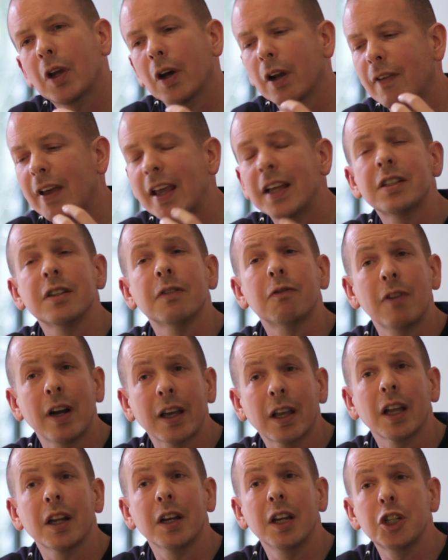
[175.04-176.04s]
kind of hit of
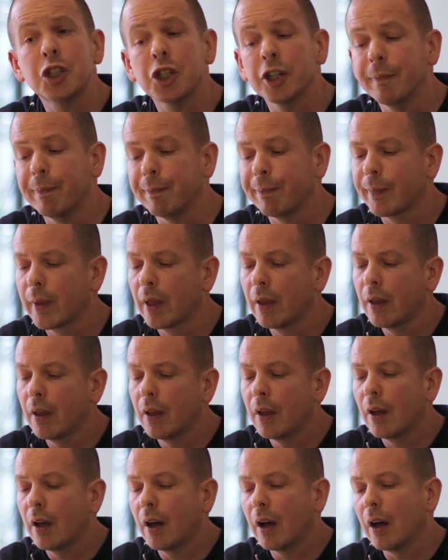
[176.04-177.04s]
recognition.
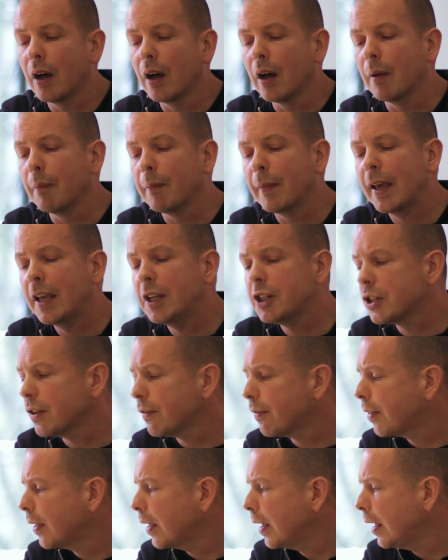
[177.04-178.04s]
Each
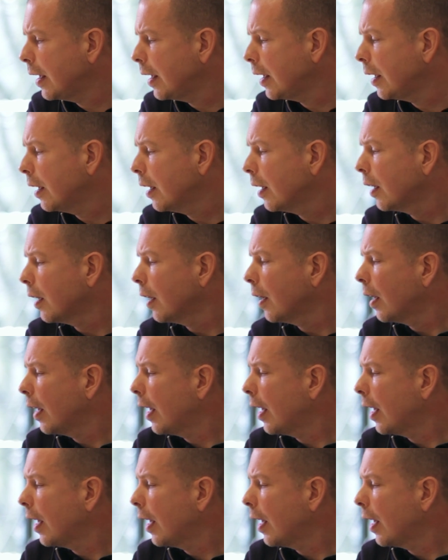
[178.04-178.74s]
of the